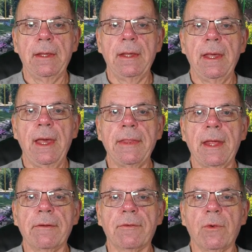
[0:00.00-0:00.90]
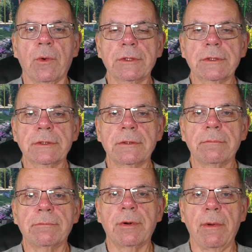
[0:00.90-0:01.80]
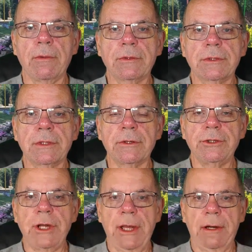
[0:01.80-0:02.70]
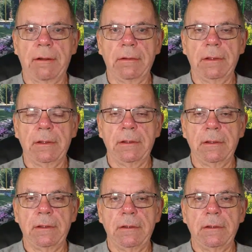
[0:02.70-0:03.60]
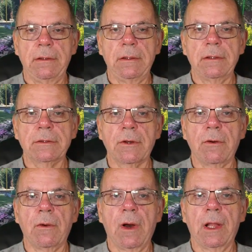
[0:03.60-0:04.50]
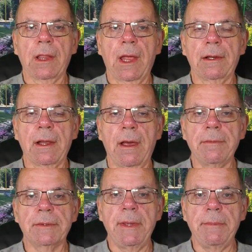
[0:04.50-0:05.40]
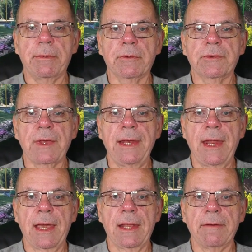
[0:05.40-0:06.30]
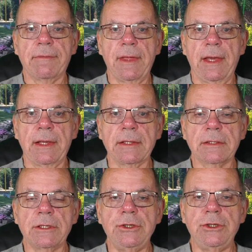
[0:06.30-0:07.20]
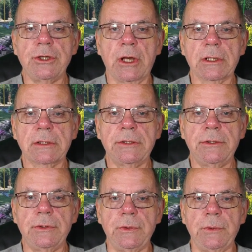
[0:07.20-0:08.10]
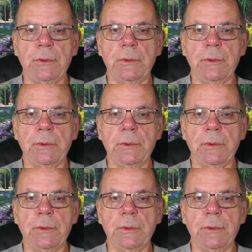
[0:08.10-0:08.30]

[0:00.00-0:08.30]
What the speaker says: And that, of course, promotes their channel. So a lot of times people say negative things just to